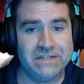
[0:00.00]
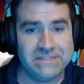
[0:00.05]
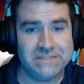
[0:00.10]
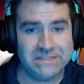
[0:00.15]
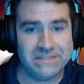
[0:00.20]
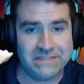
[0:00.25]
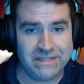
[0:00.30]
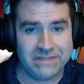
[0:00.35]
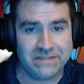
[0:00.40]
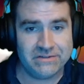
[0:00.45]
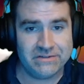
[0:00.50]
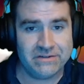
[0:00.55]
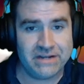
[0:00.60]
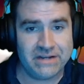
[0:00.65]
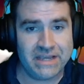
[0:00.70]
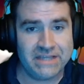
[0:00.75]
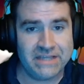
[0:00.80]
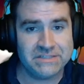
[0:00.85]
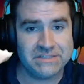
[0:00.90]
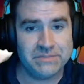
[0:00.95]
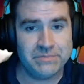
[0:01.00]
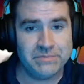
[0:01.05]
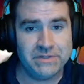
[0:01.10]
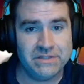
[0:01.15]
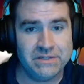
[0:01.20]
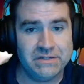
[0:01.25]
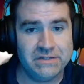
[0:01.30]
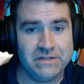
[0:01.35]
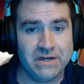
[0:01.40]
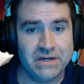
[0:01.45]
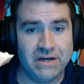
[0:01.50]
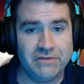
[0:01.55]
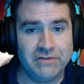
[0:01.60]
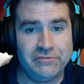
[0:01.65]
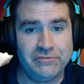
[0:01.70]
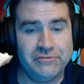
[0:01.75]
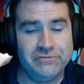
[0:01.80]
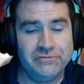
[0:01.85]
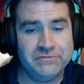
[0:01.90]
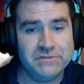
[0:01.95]
together has to be
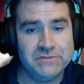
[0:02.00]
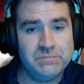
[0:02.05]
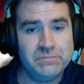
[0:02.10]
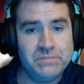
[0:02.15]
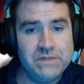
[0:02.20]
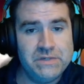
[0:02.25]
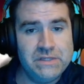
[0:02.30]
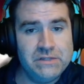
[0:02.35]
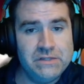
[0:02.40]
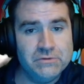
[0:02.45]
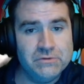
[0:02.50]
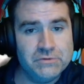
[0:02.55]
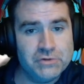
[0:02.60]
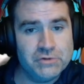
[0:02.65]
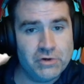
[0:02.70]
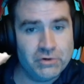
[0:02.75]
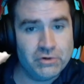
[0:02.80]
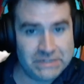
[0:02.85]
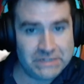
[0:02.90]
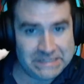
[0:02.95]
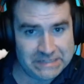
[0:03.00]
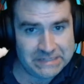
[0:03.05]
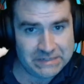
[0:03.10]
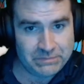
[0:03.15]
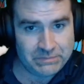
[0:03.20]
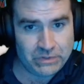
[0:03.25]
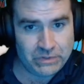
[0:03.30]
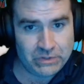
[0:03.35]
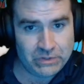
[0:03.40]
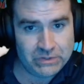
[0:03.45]
enough to beat your target number.